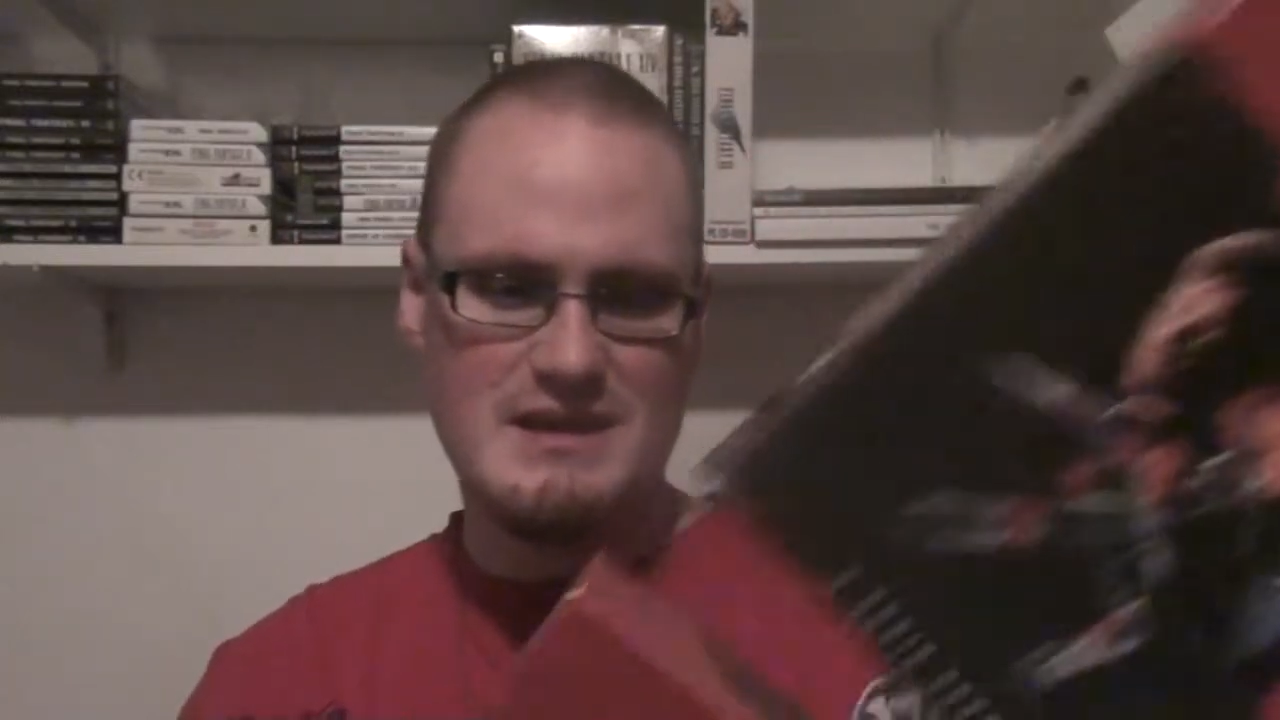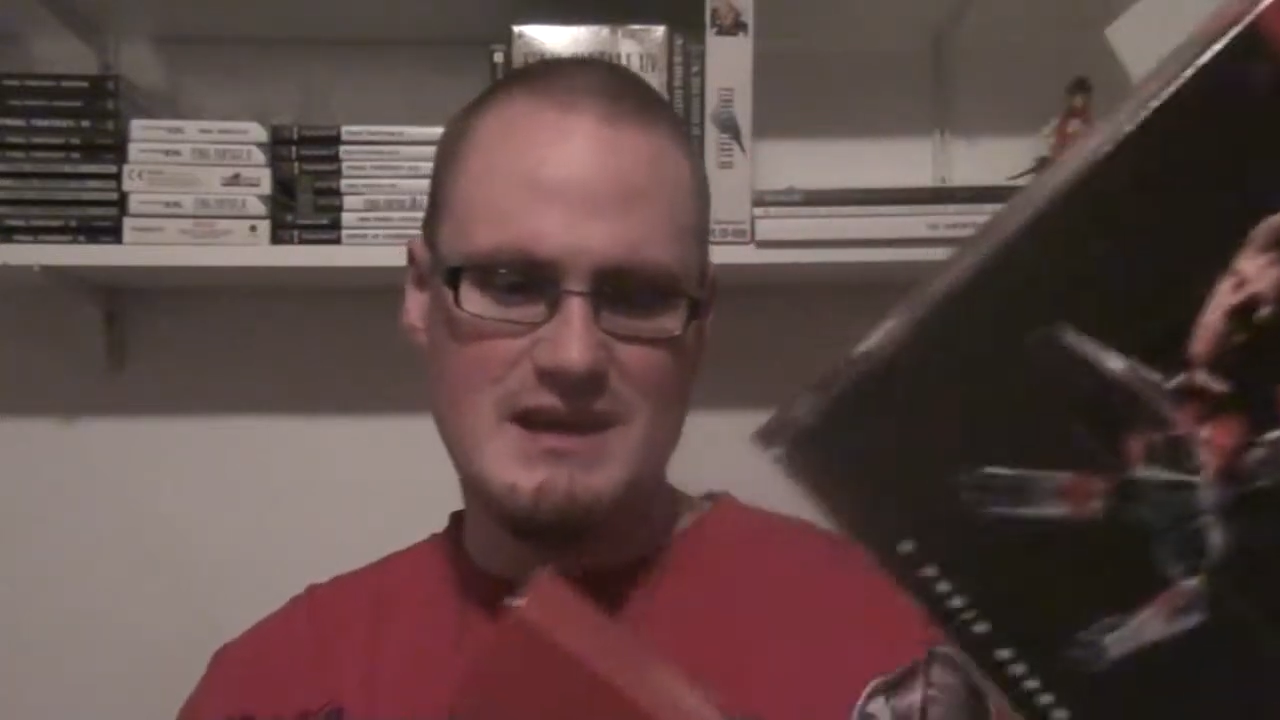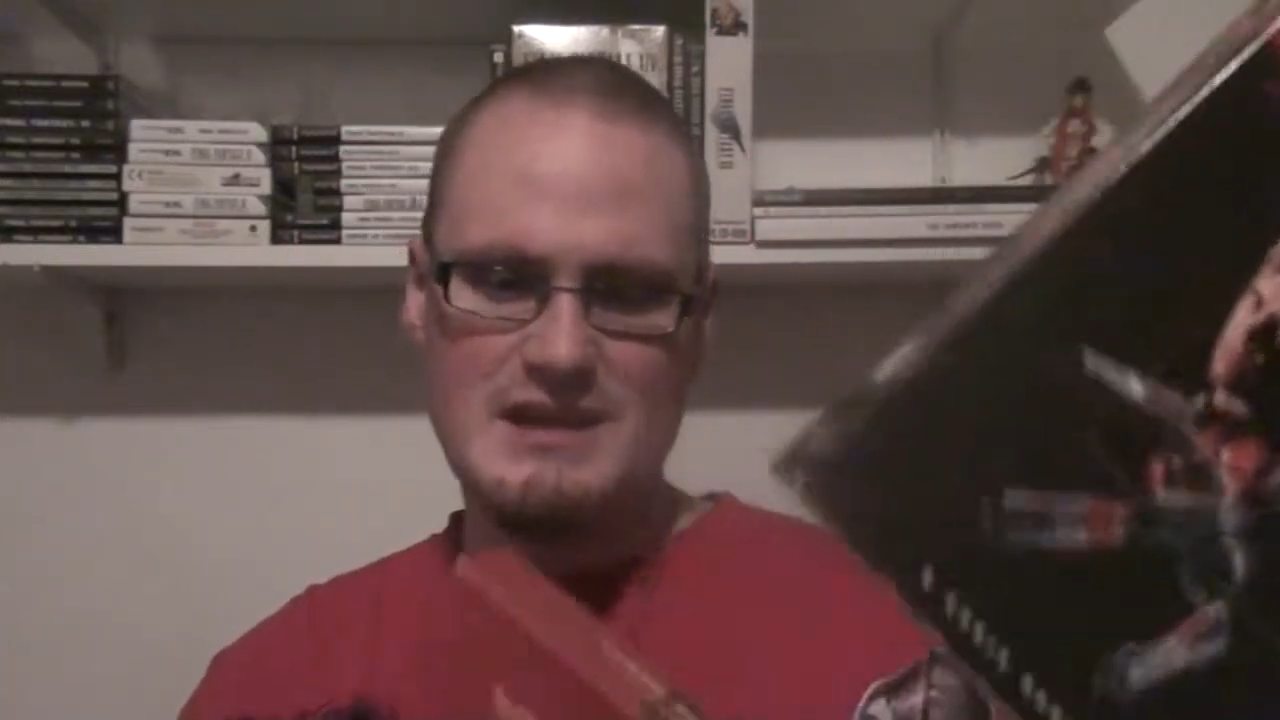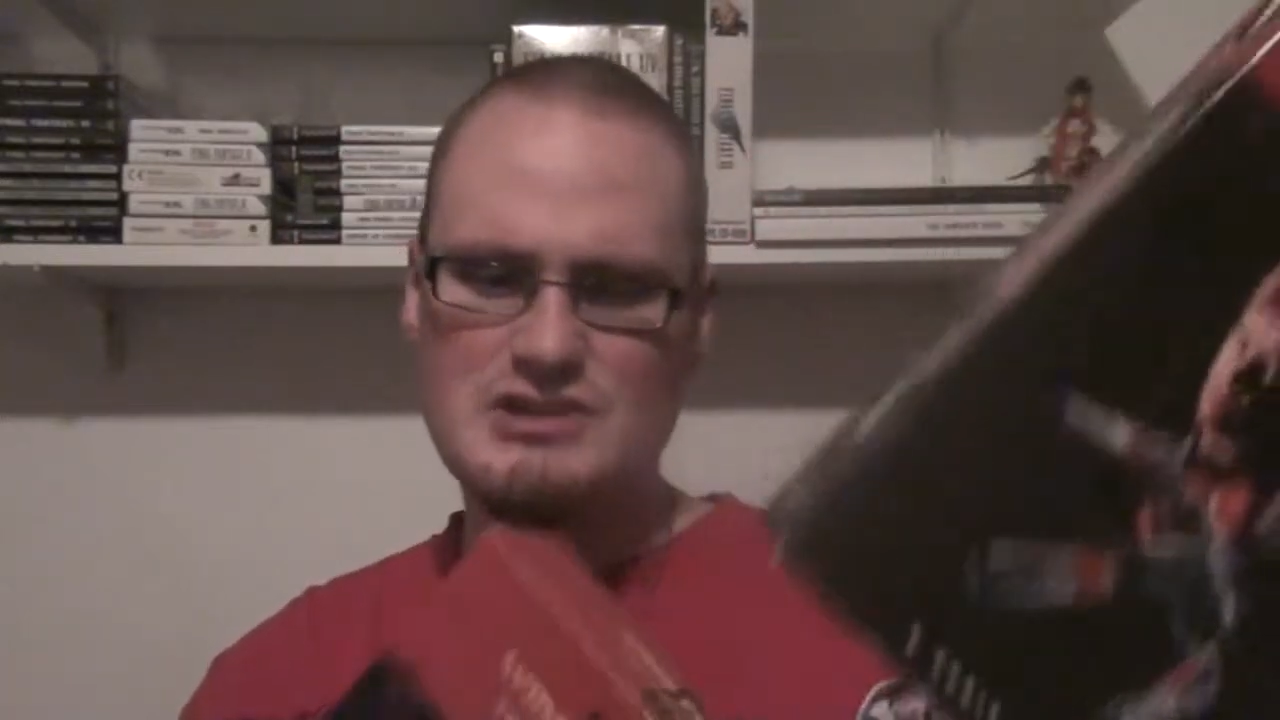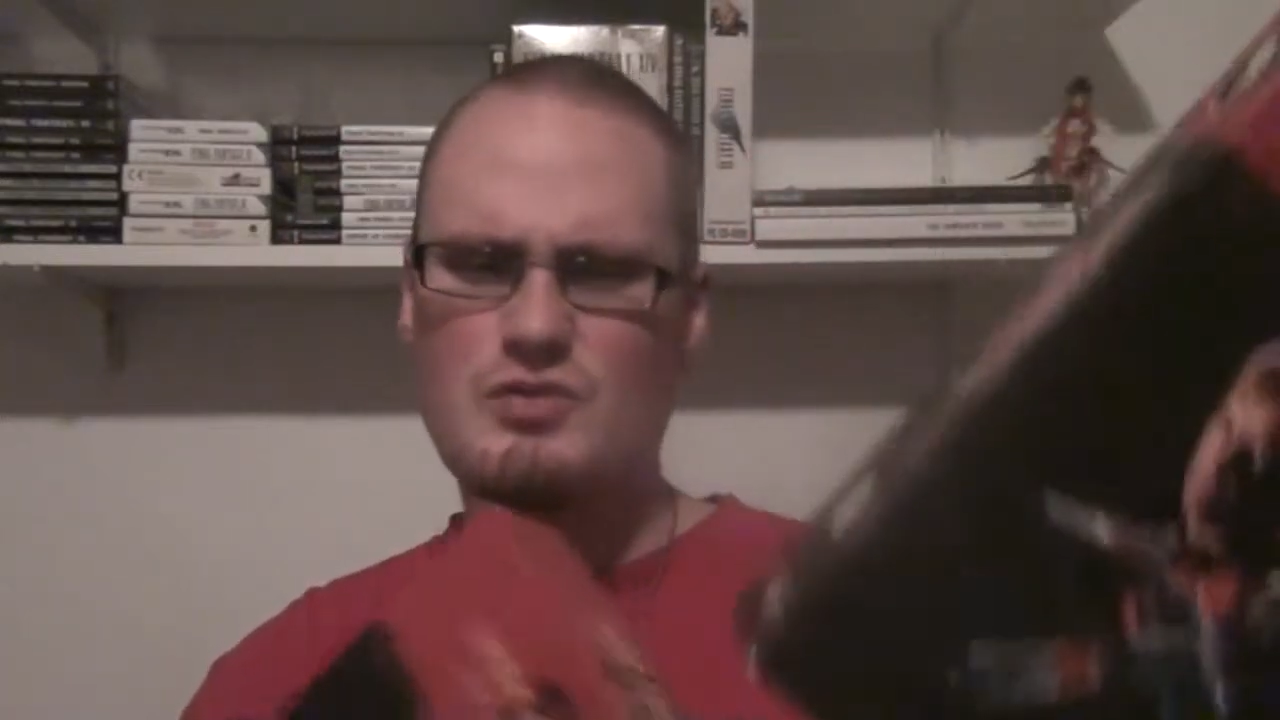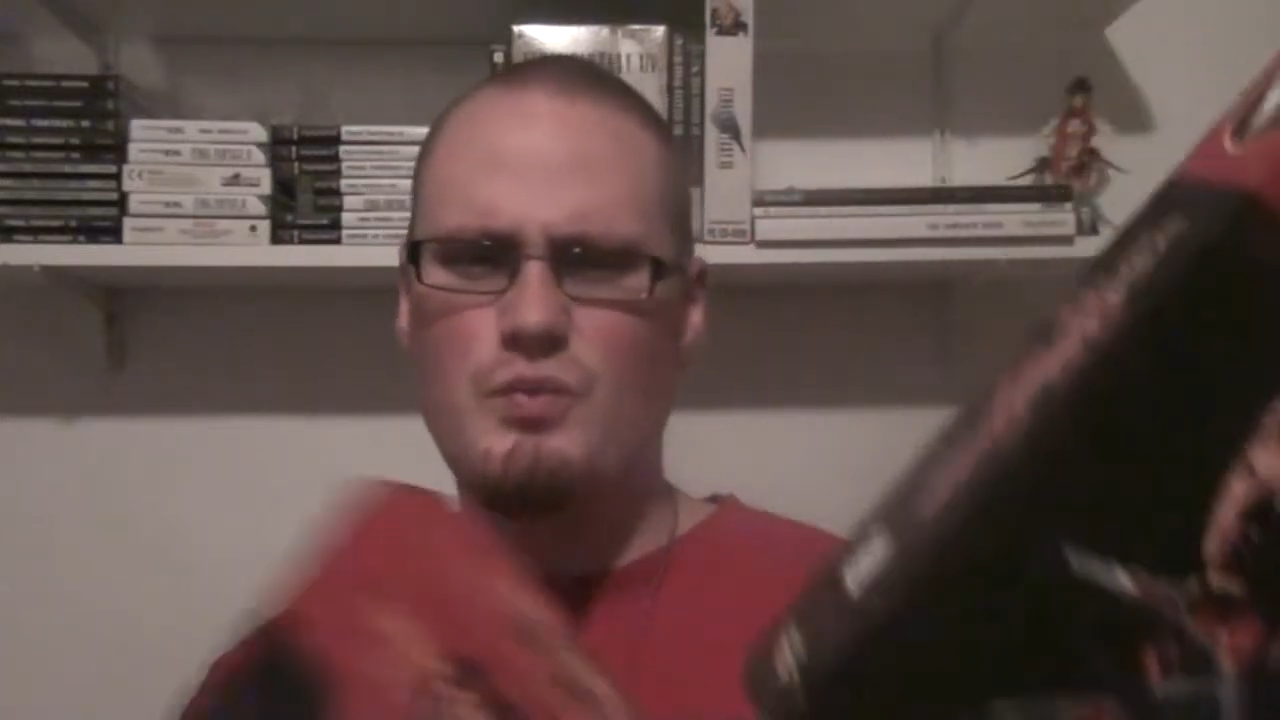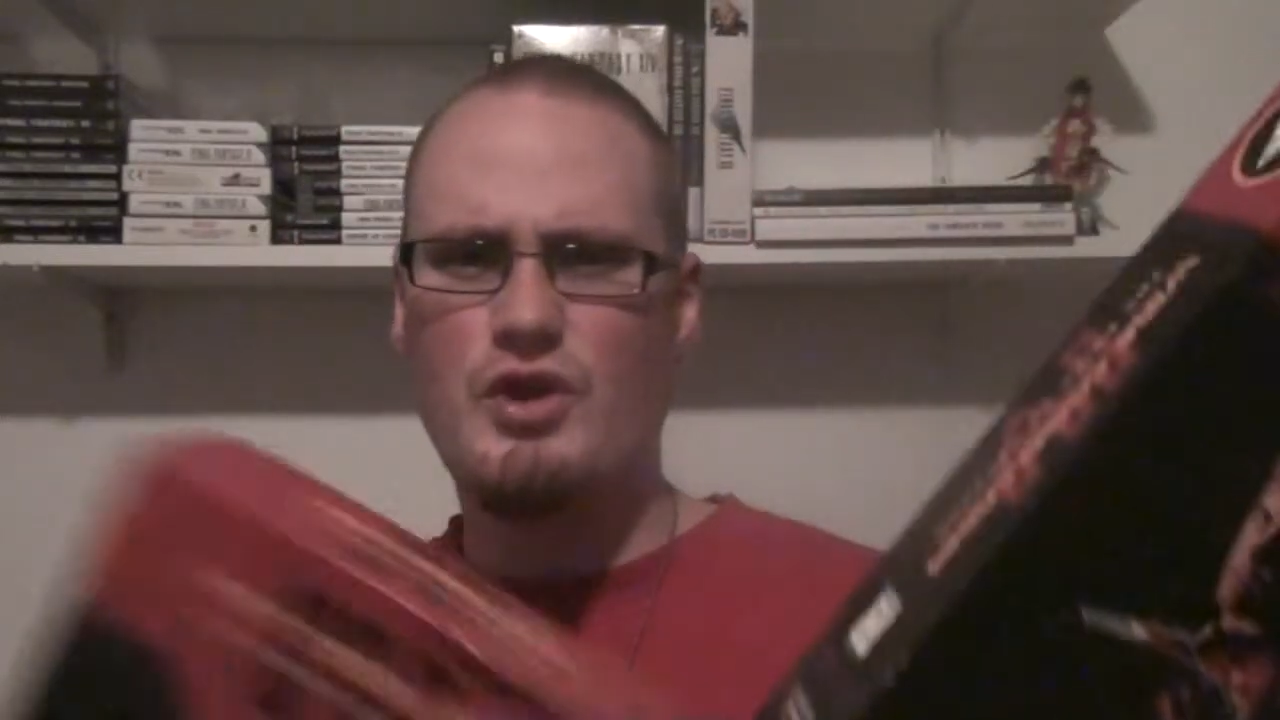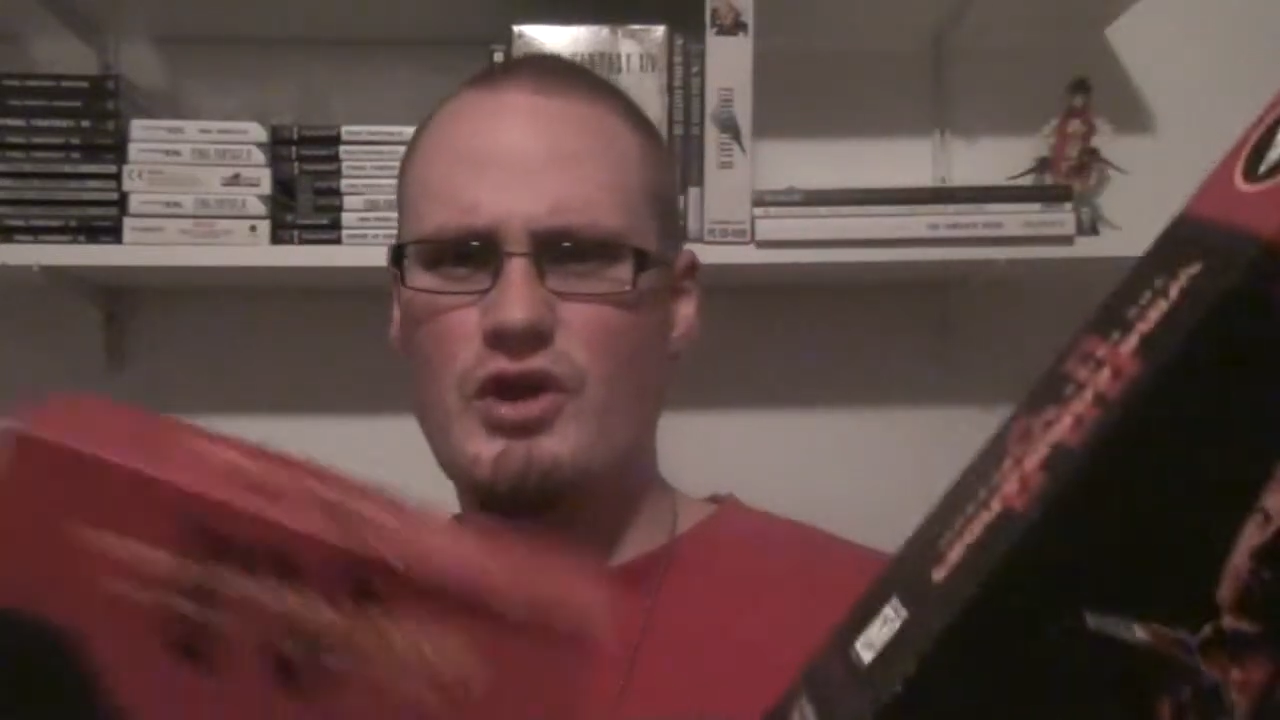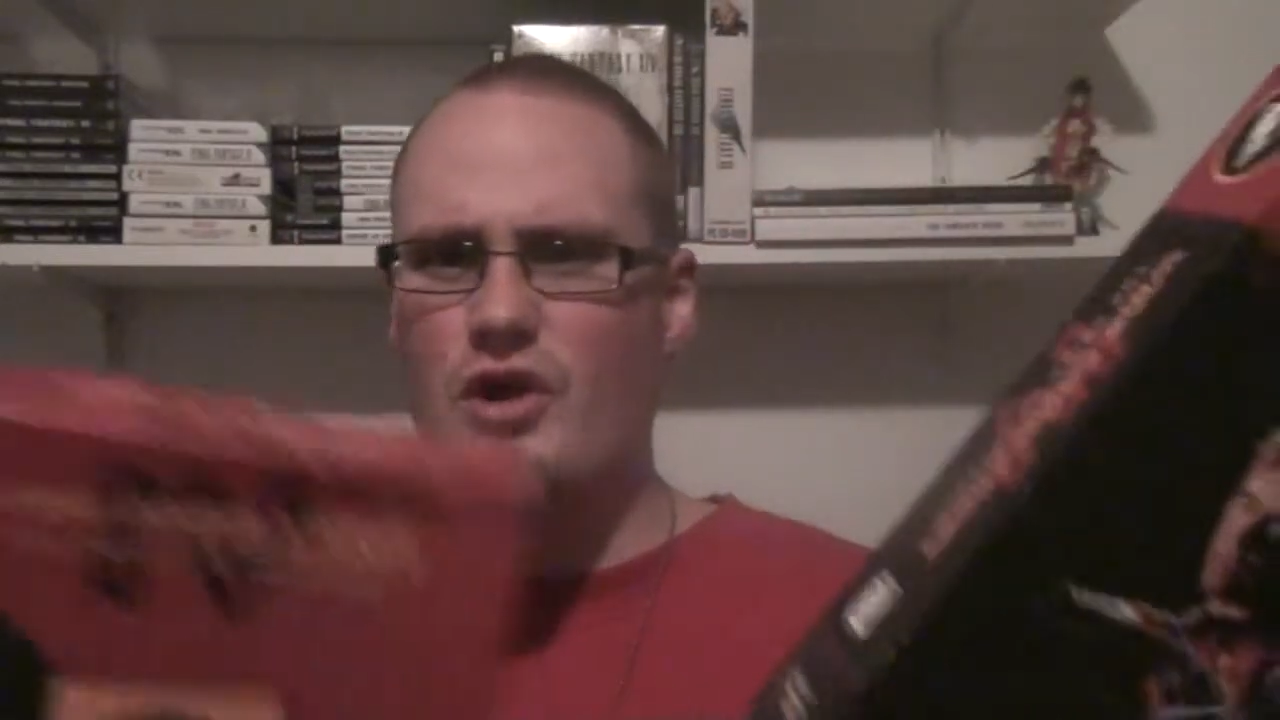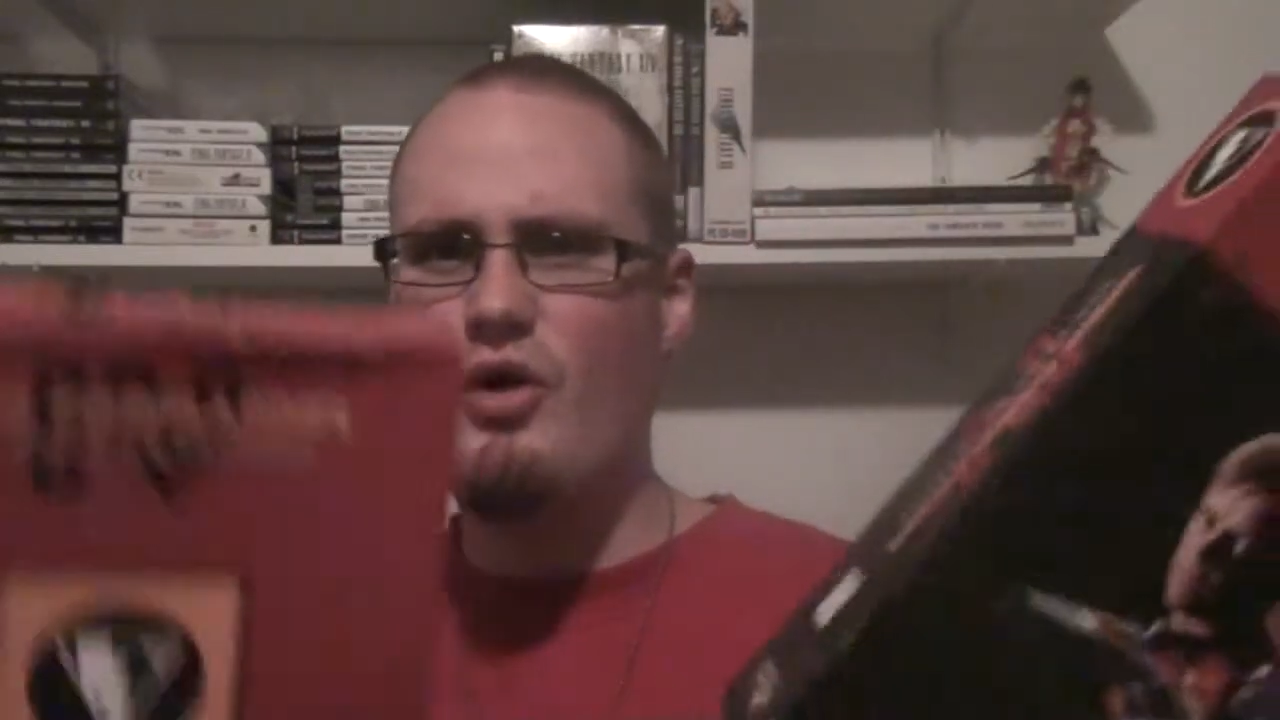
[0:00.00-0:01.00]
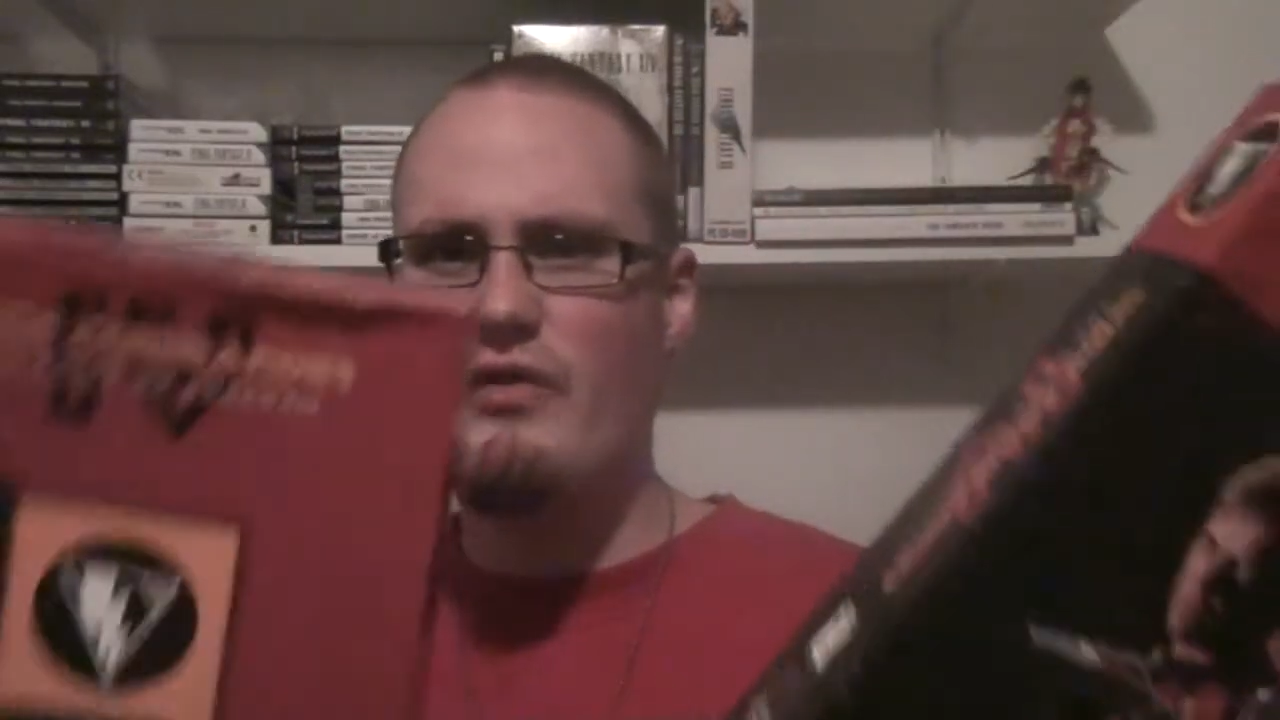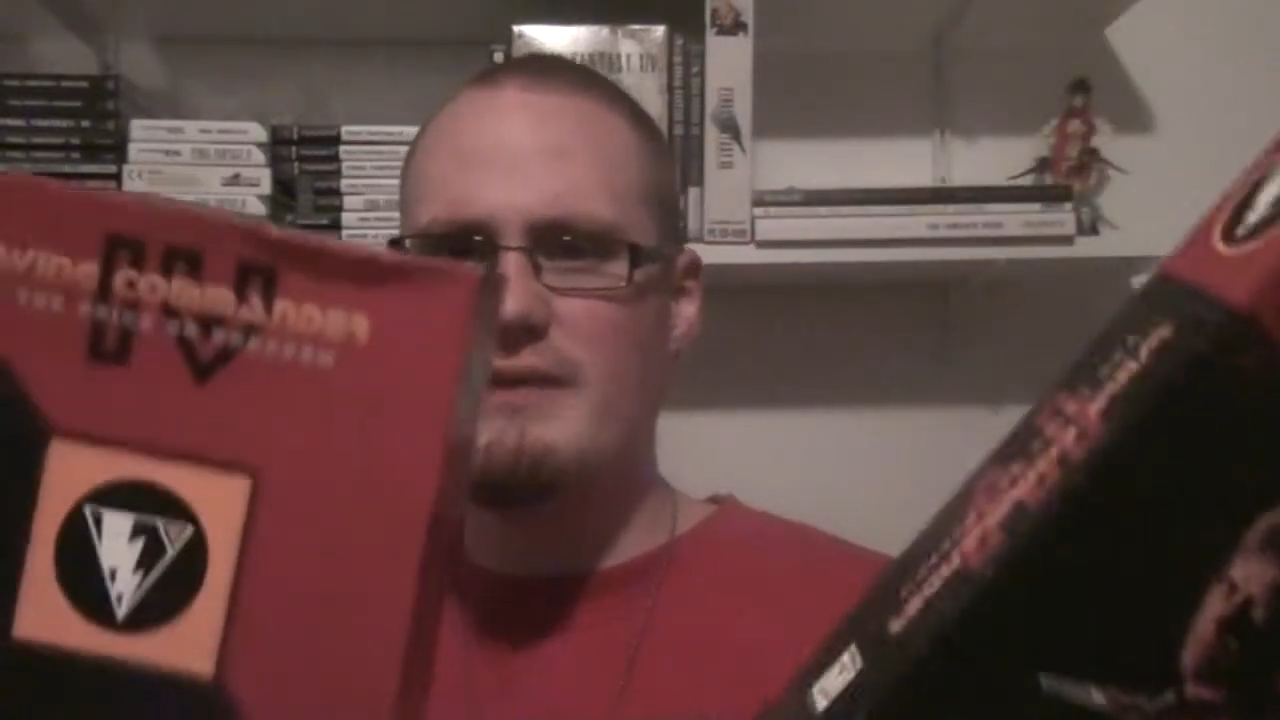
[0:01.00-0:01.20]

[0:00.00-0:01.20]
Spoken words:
it doesn't work all